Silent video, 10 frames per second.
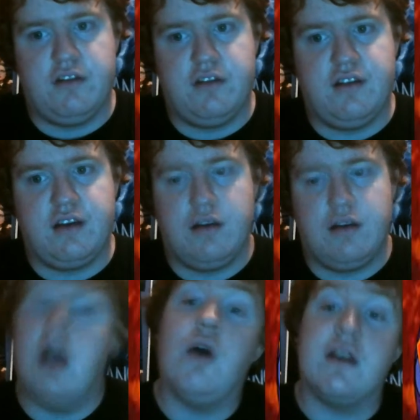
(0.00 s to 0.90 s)
Oh wait,
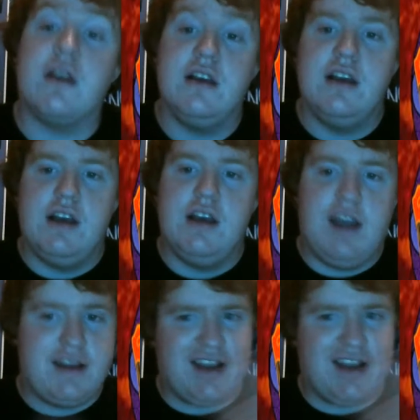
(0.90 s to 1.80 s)
and the kind of
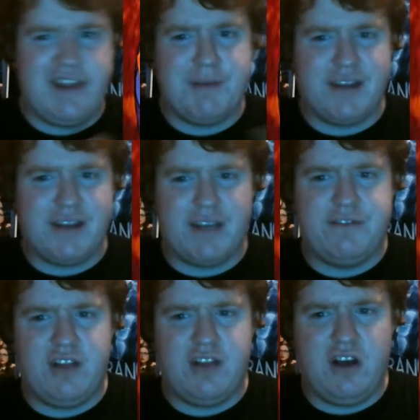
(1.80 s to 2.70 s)
big lane flaw
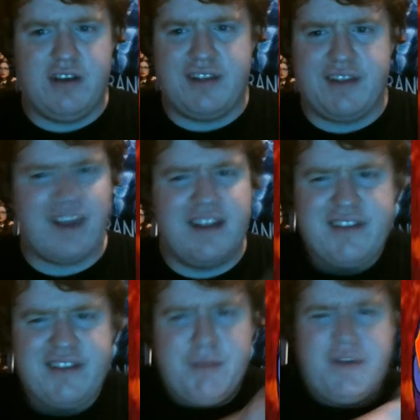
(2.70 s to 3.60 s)
is kind of similar to the
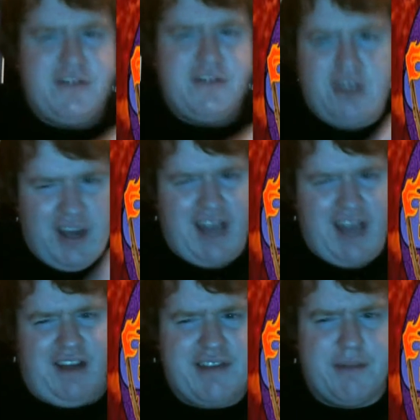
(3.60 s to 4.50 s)
flaw I had last
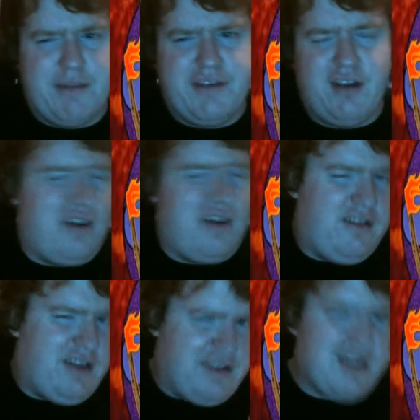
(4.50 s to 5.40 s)
episode of not
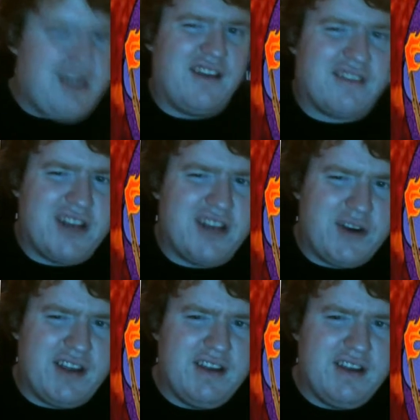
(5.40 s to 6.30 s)
as glaring.
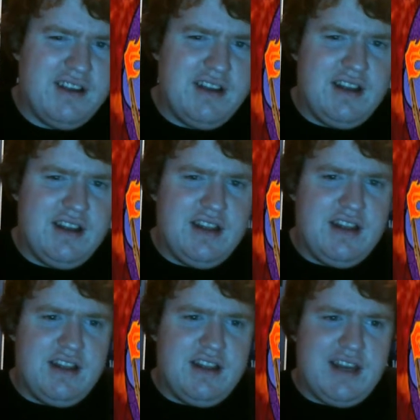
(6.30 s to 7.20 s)

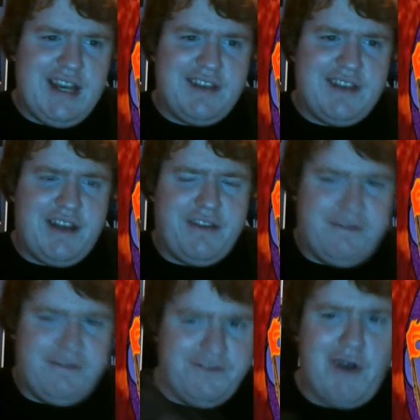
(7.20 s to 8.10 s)
It's that the vote
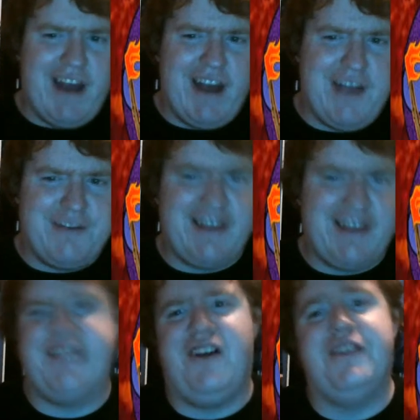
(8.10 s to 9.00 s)
out is
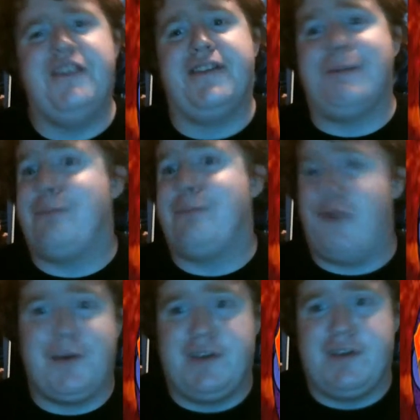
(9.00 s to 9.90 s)
honestly pretty
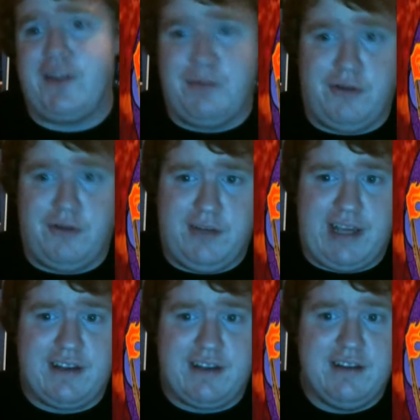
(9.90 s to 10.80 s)
predictable. Like,
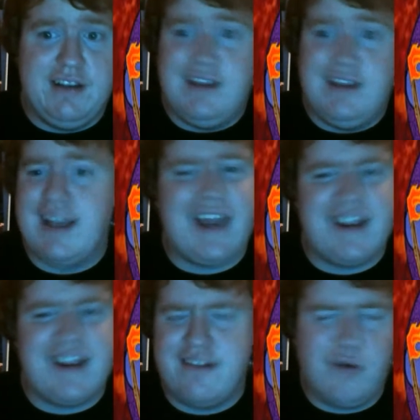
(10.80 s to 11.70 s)
again, I don't
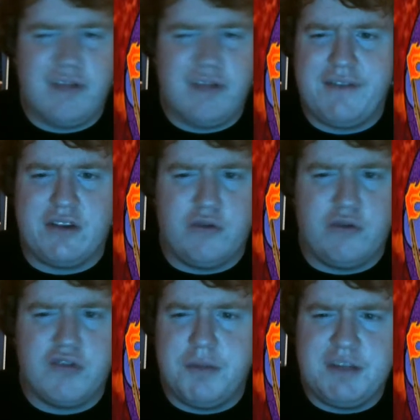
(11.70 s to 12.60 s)
have a huge
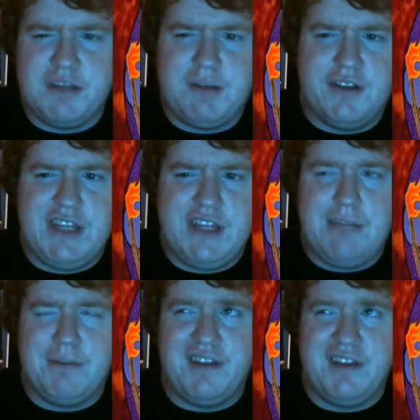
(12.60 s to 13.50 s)
ability, but
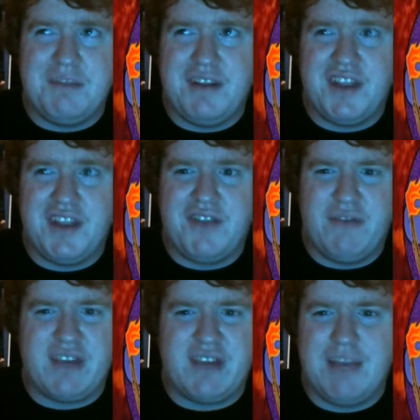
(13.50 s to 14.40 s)
sometimes that survivor can be a
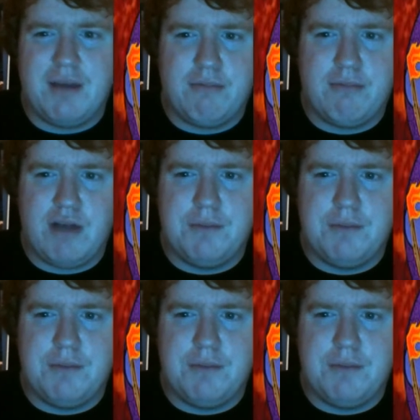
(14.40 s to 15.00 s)
problem.